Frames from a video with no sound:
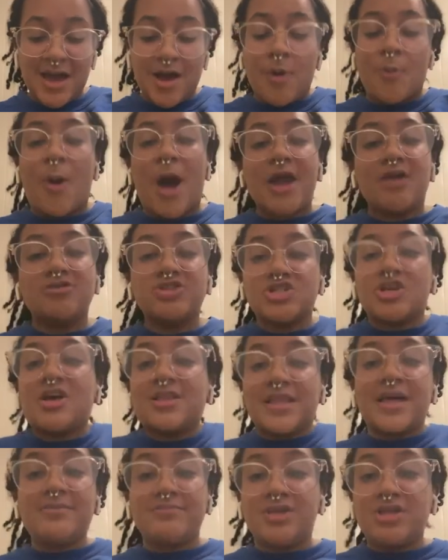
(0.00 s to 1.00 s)
Why don't y'all
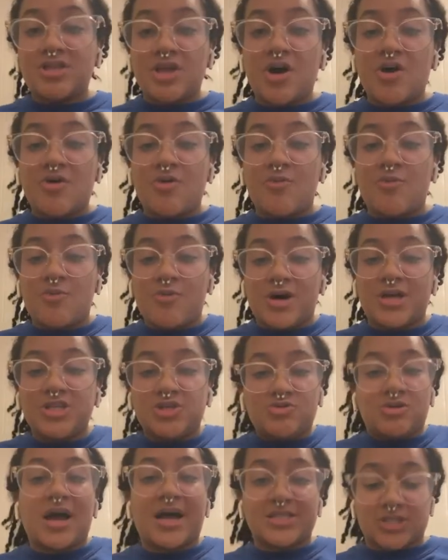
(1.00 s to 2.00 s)
let me know what
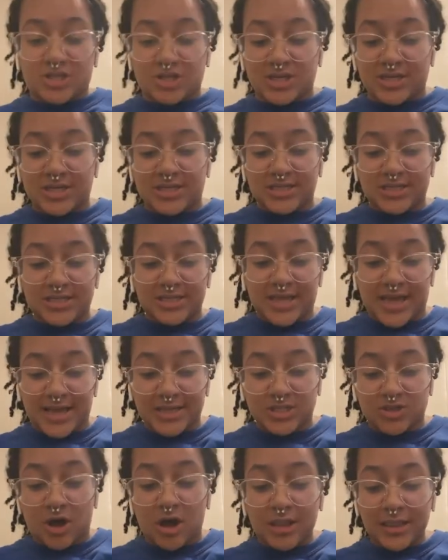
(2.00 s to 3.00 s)
you guys are cooking today?
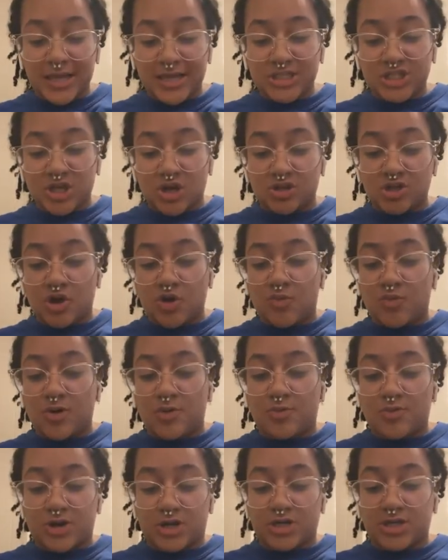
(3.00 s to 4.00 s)
So, I'll let y'all know
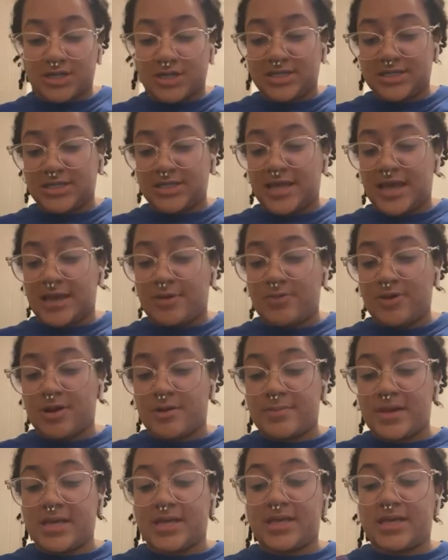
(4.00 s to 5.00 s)
what we're cooking today. We are
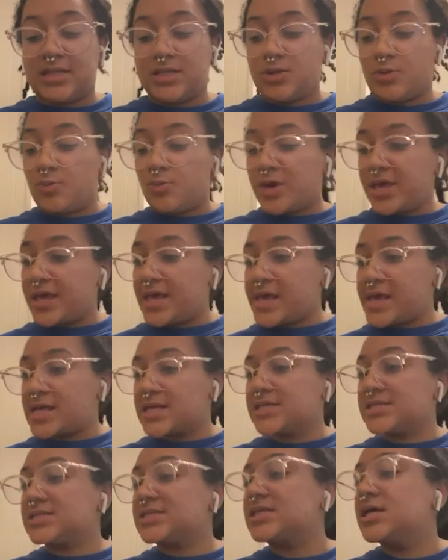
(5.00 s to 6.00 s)
making the
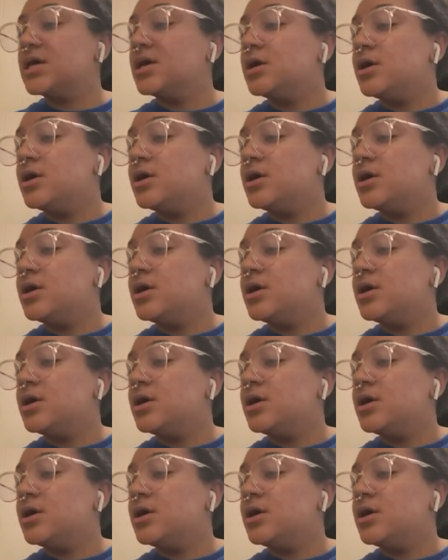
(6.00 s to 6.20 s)
Wingz.